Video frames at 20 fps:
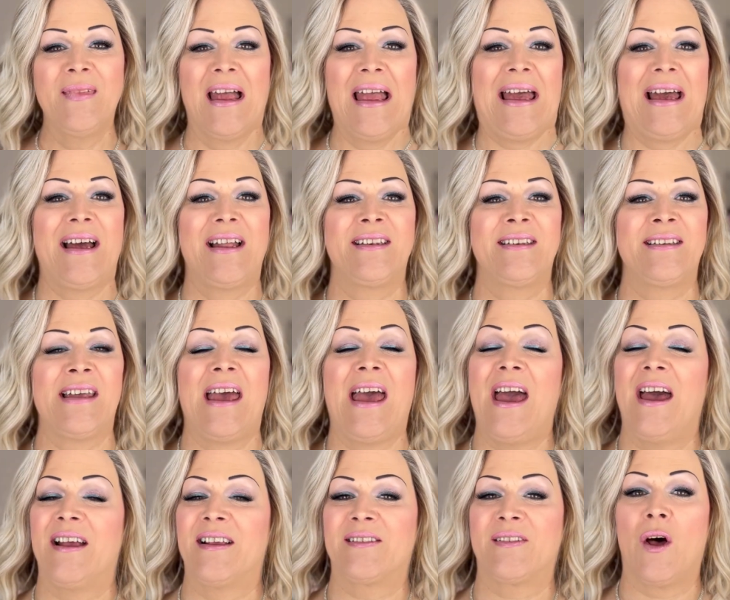And
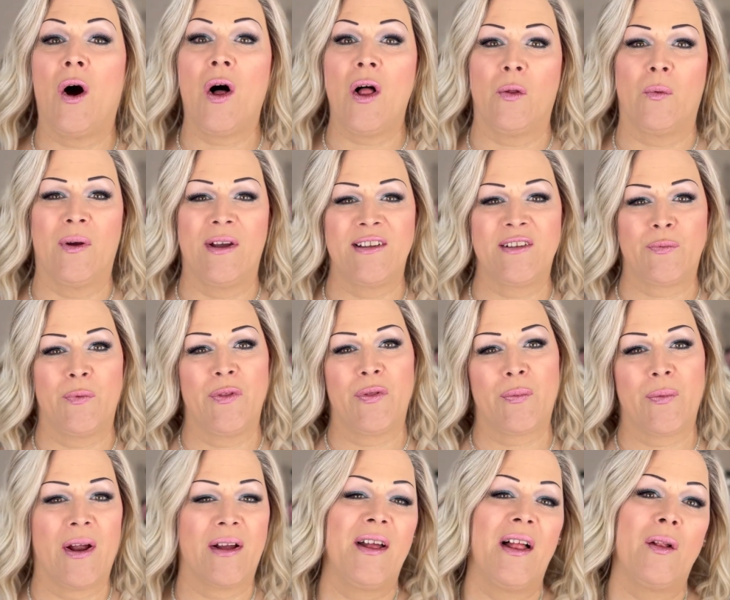as always with
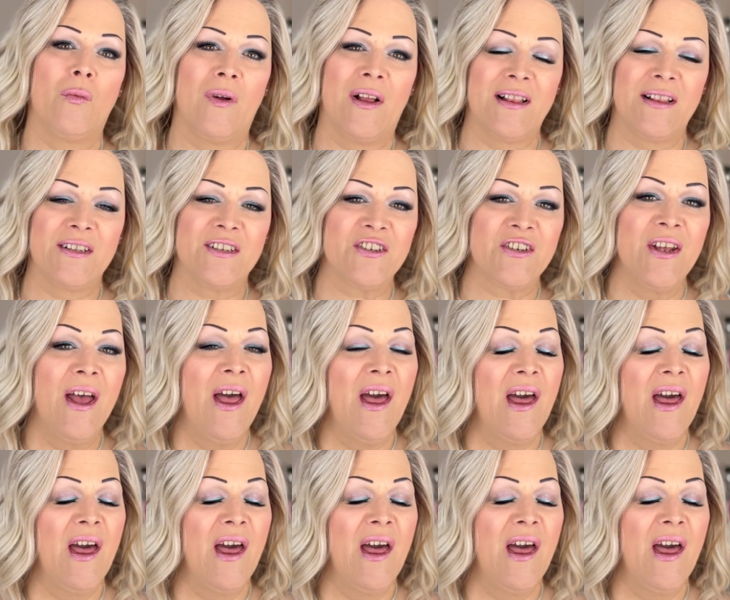Raquel Welch,